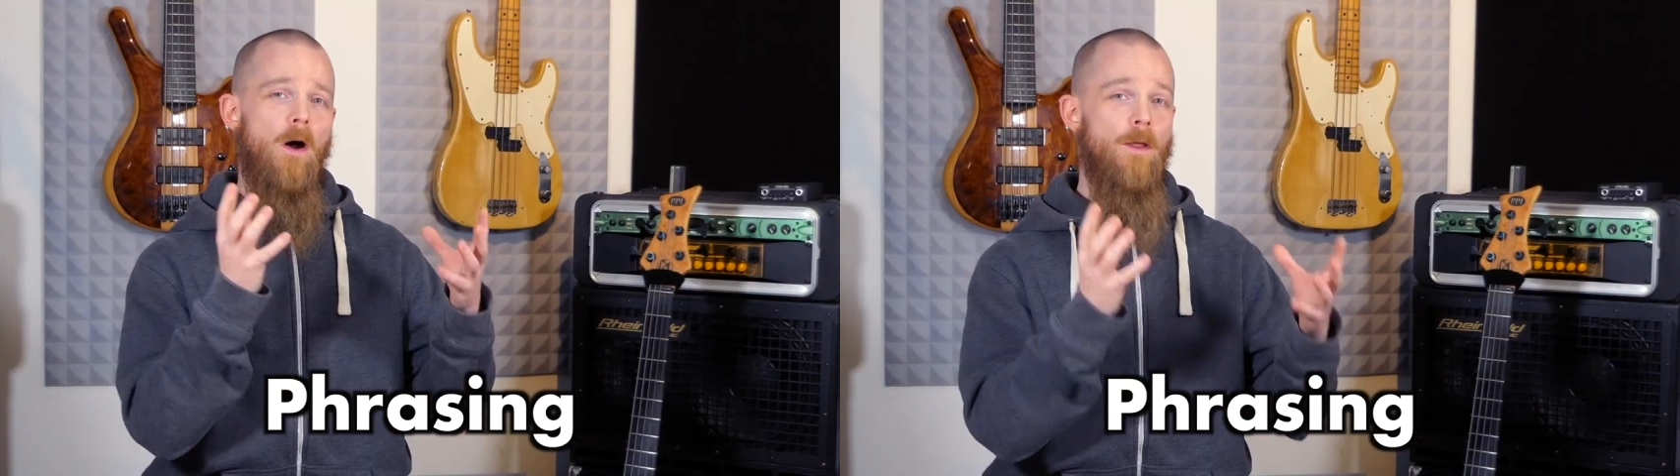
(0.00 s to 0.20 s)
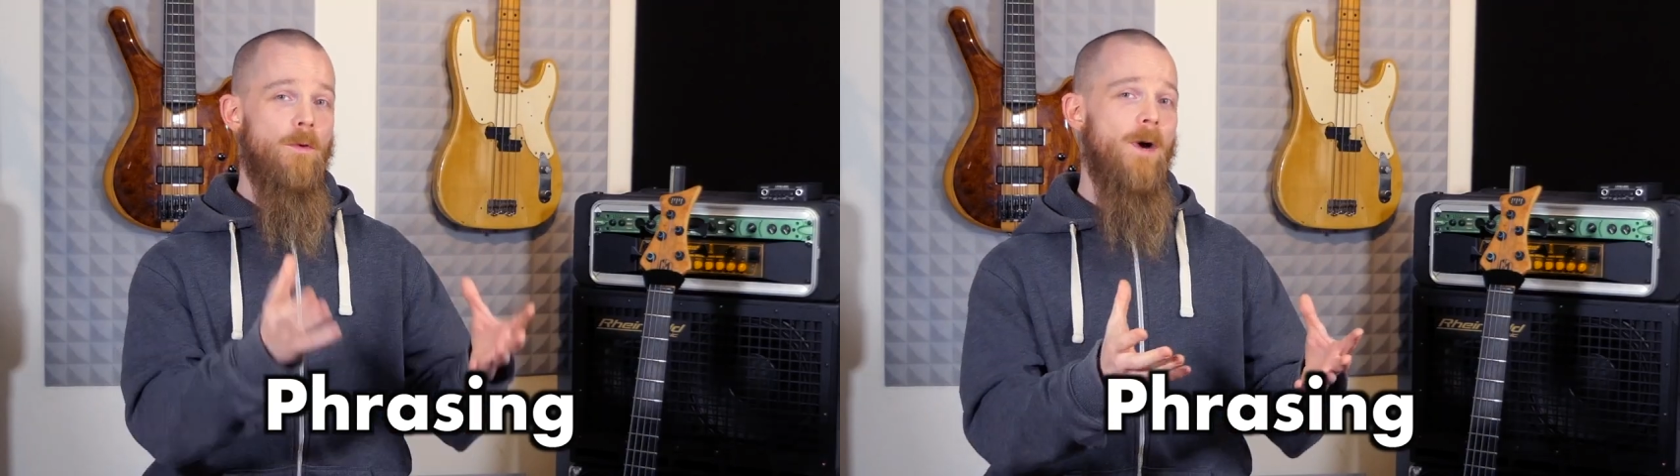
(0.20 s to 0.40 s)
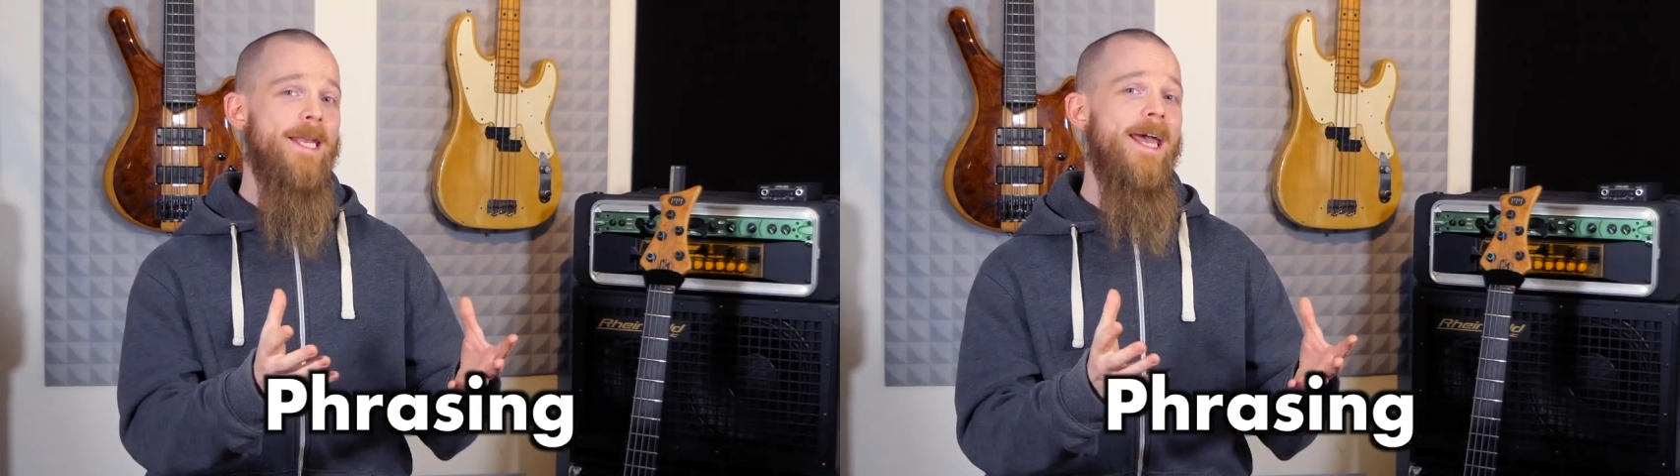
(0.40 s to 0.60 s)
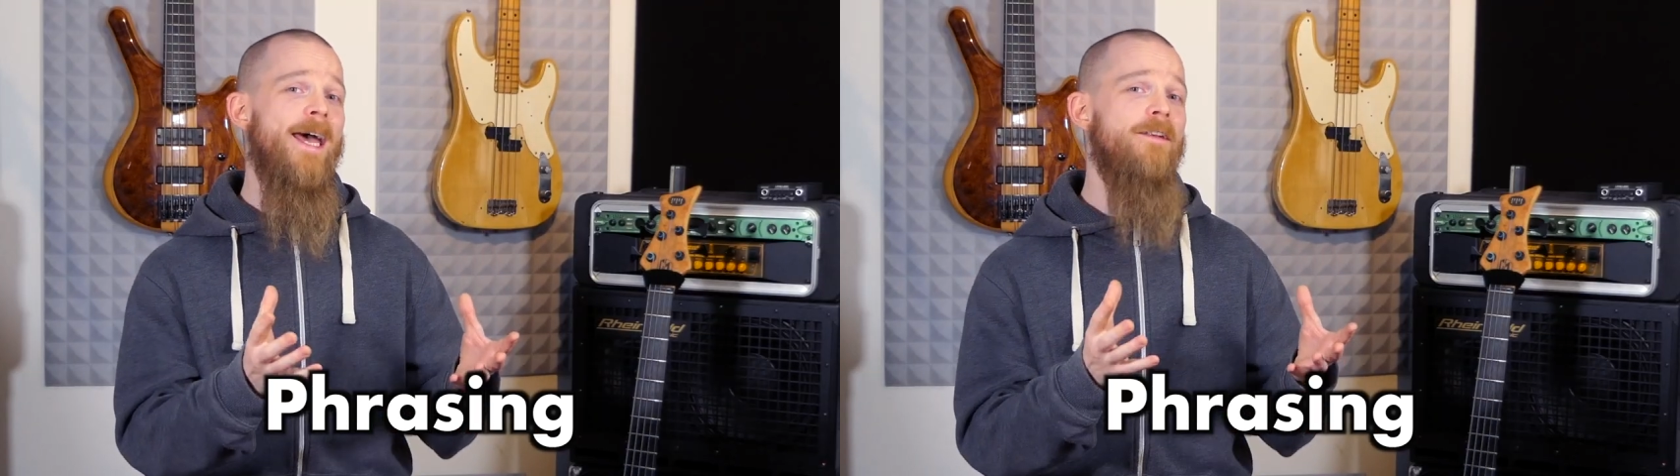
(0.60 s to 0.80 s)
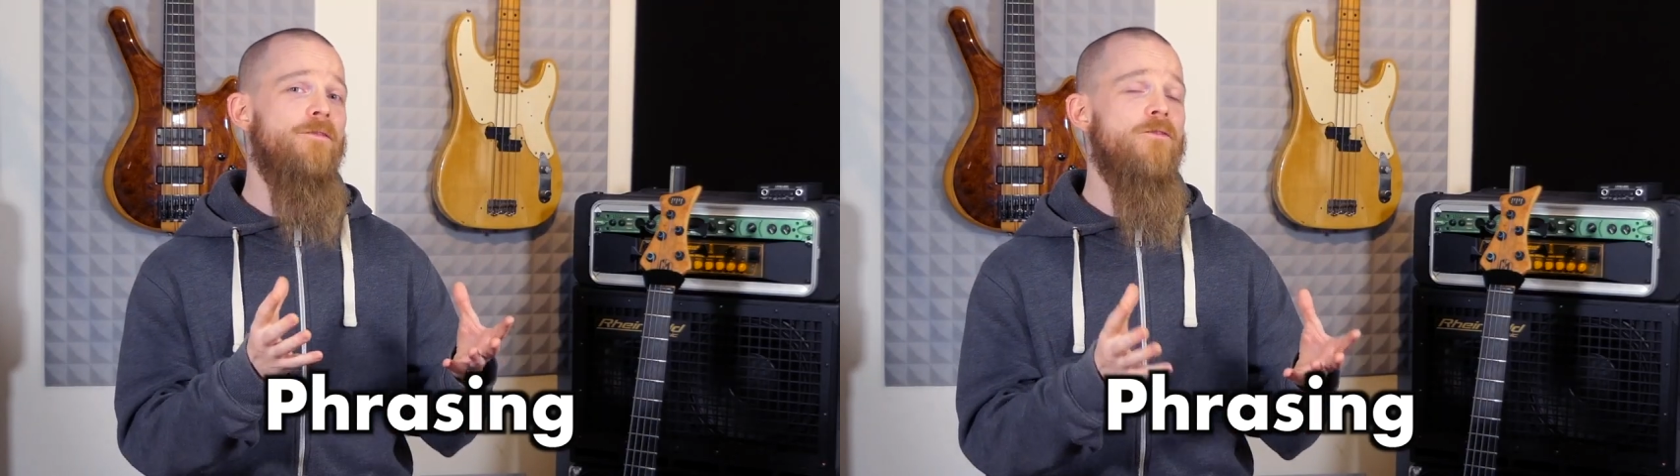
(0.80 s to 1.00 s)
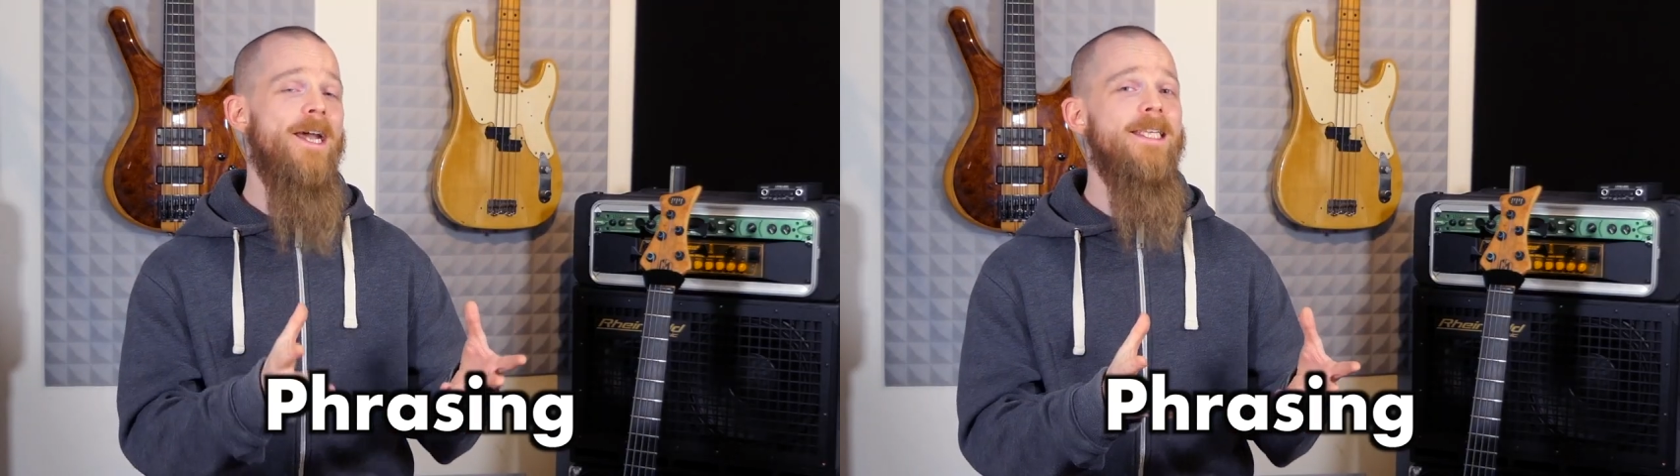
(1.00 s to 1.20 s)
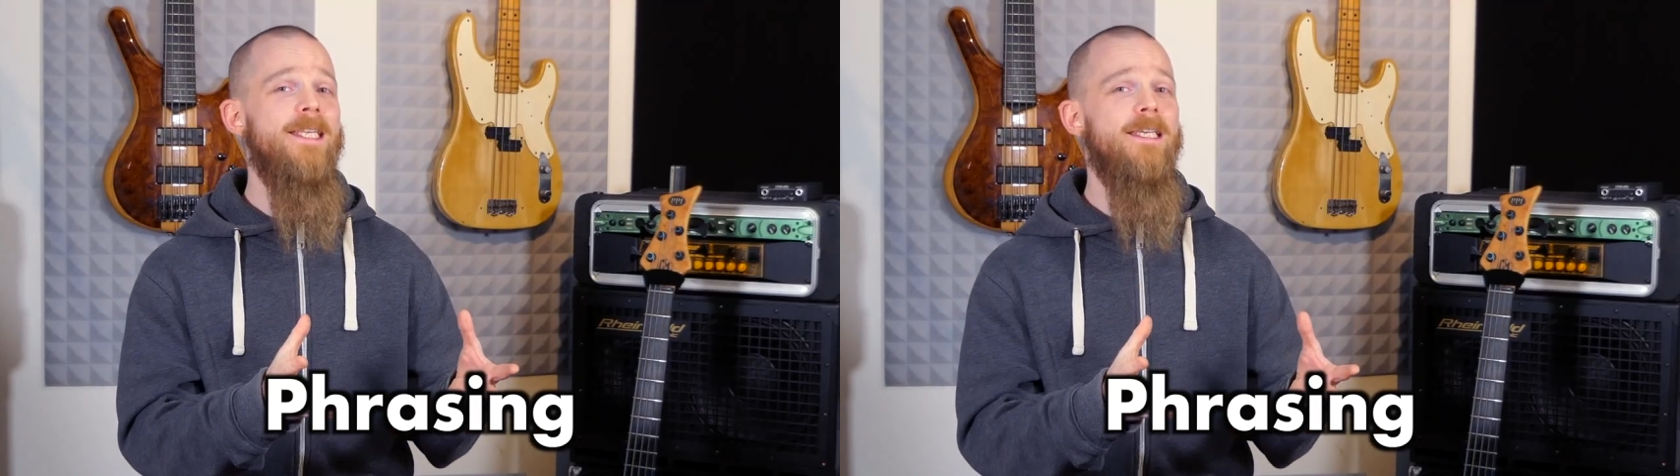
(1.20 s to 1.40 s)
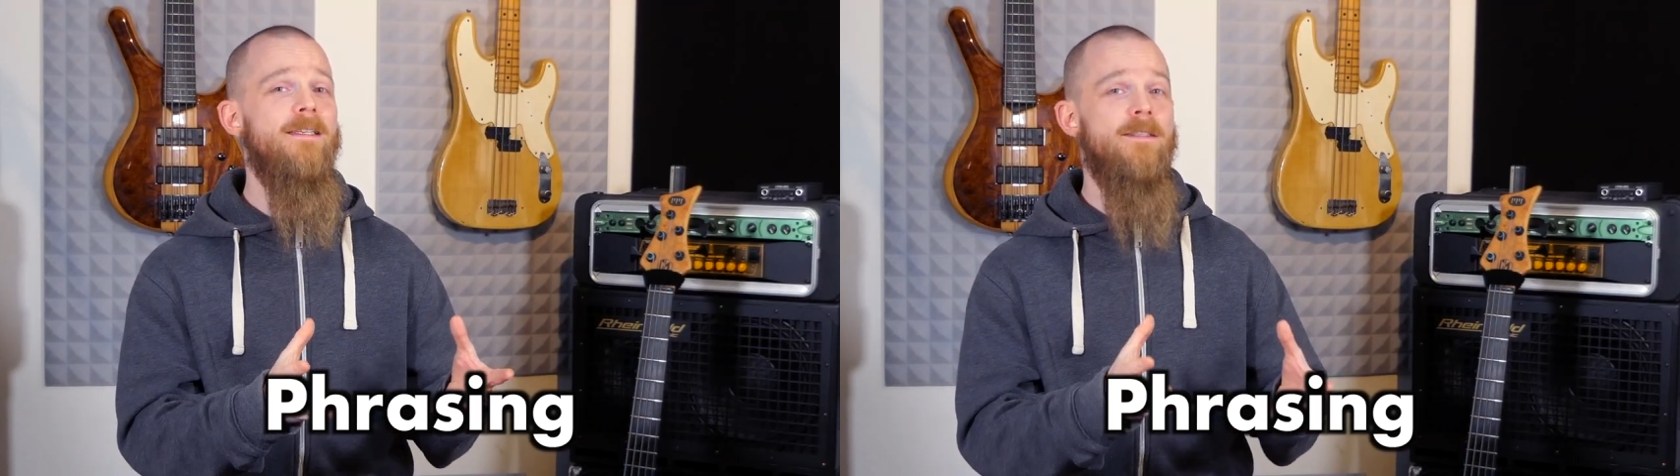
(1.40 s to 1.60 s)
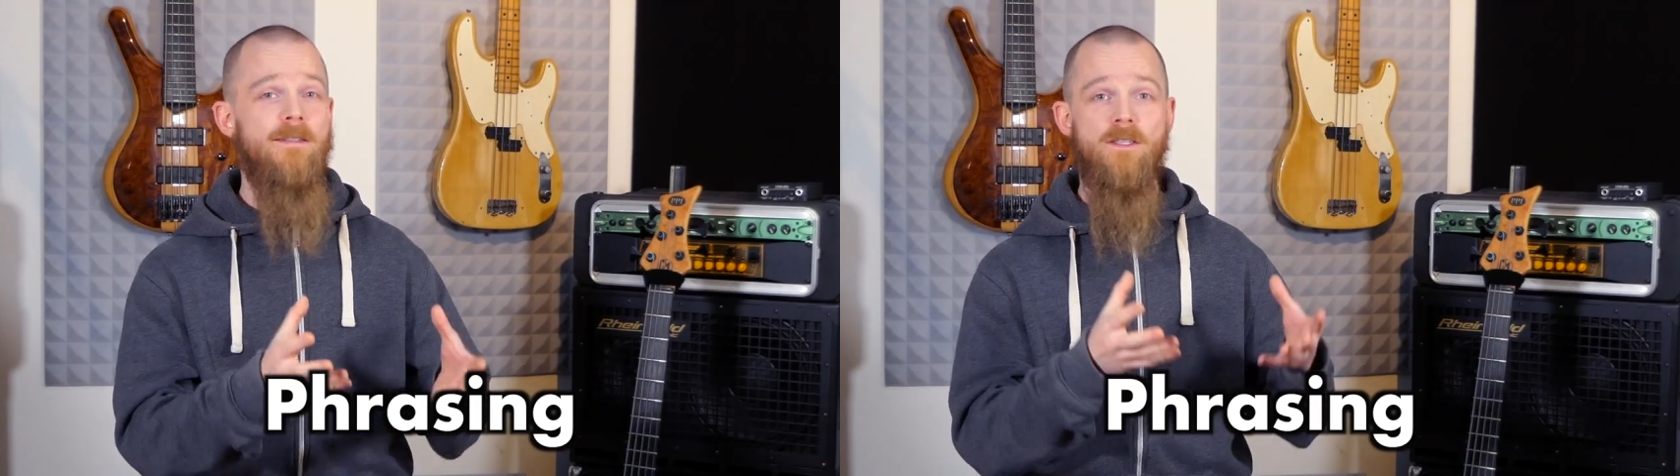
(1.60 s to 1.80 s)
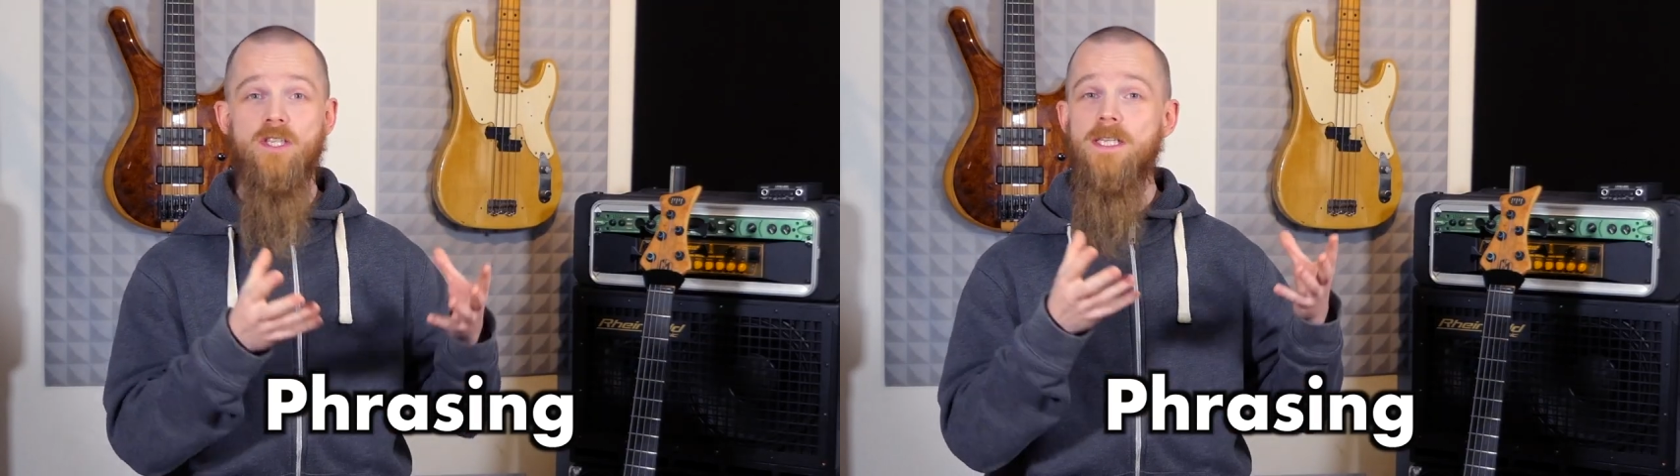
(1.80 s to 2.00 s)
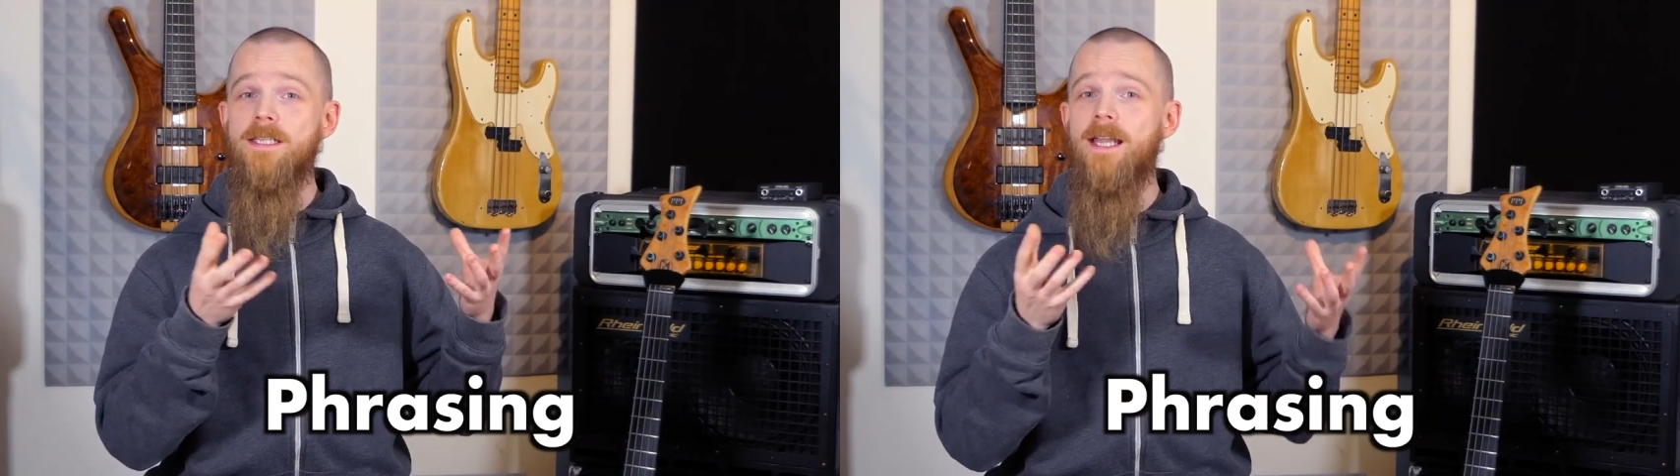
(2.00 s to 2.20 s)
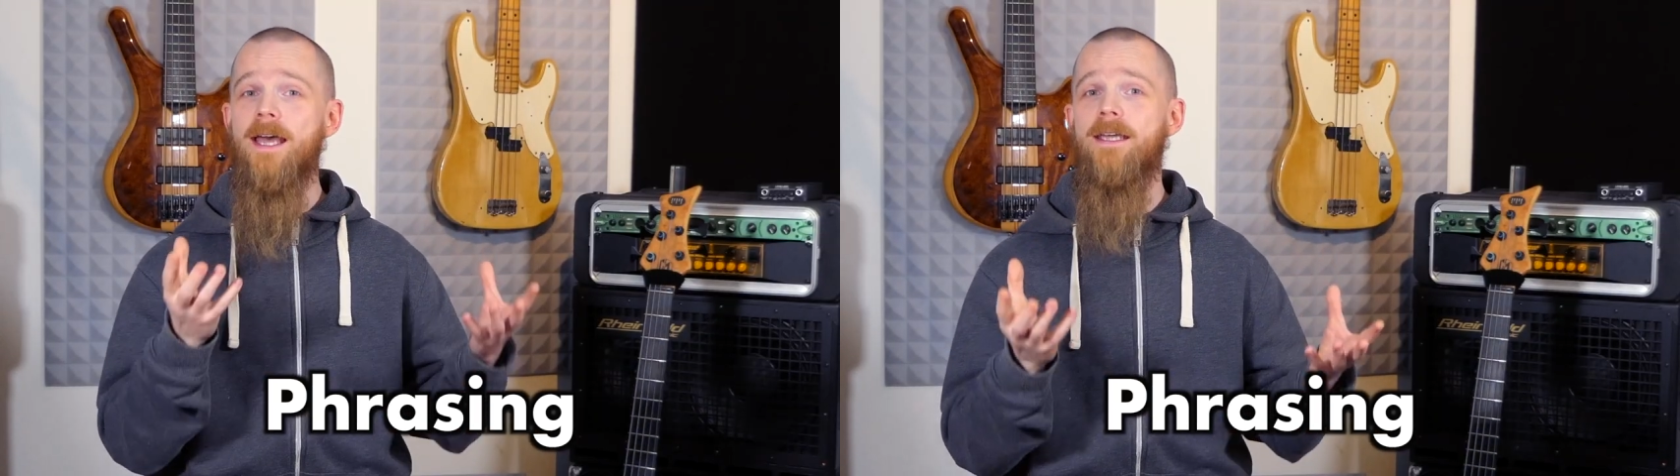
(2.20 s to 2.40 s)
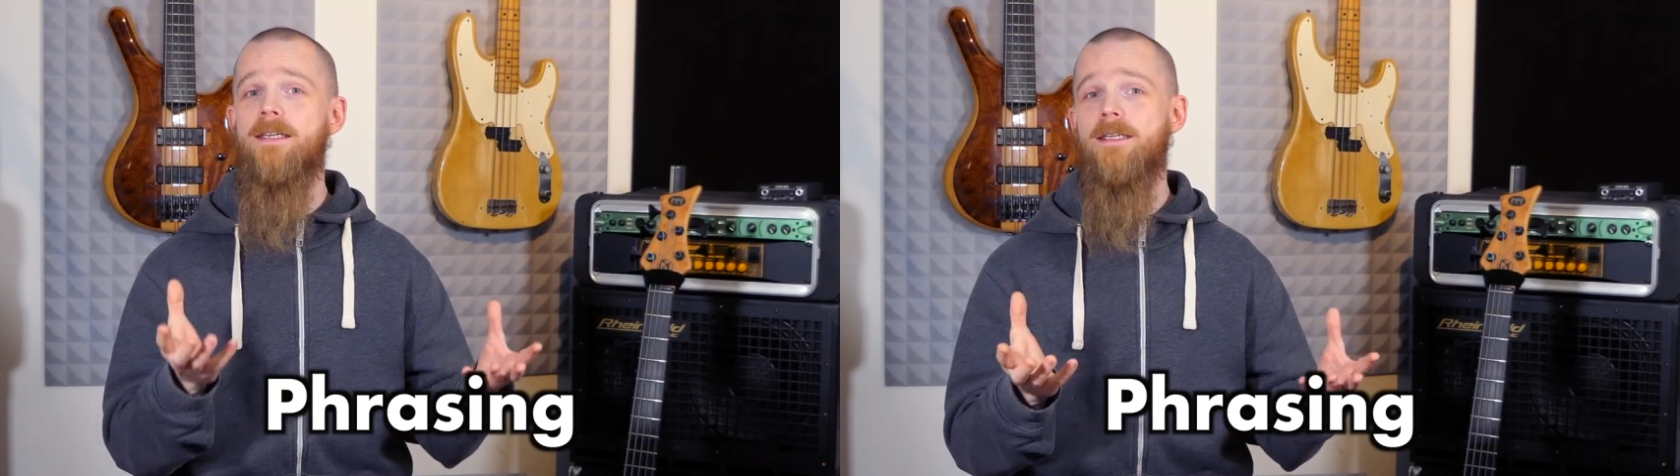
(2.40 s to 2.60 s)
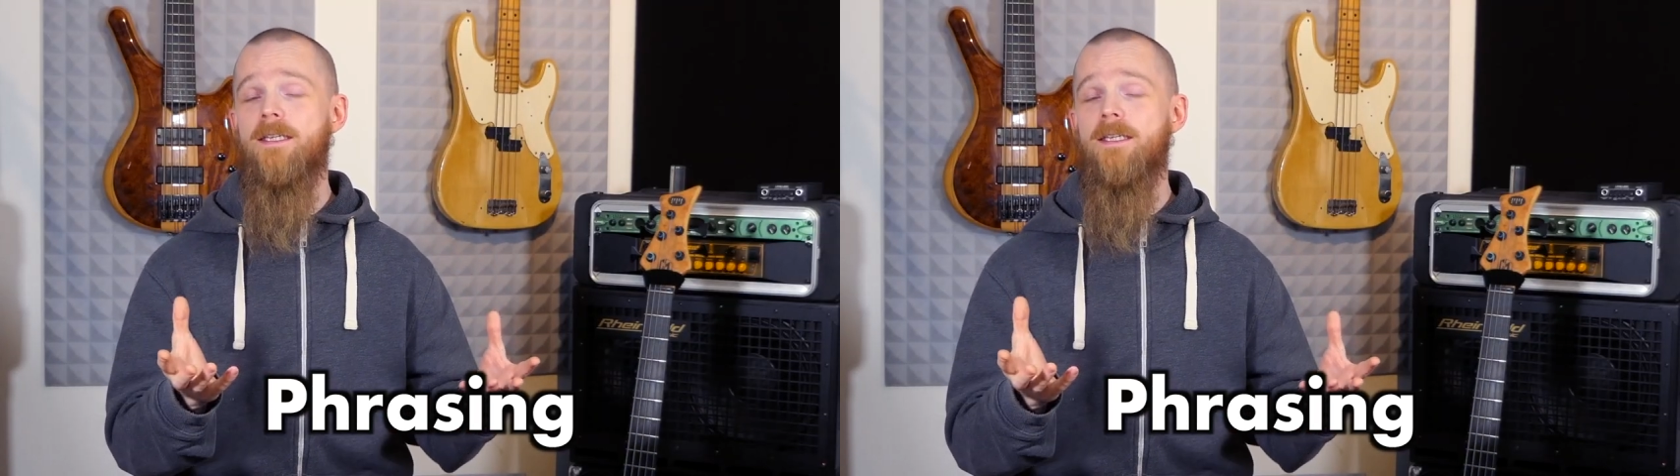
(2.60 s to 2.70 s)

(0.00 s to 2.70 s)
On the one hand, phrasing is just like